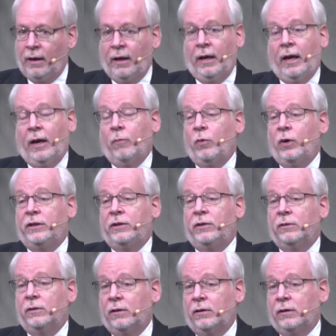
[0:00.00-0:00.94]
And when
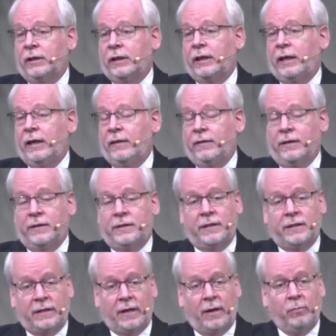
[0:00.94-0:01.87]
you look in this
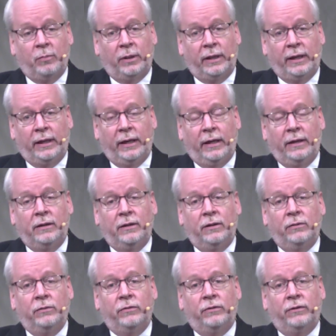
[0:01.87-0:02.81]
assembly and
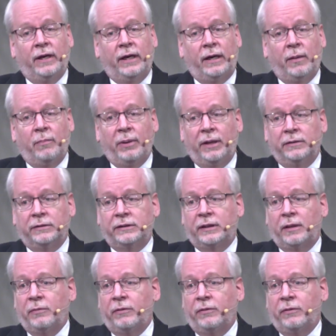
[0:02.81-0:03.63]
you think about some of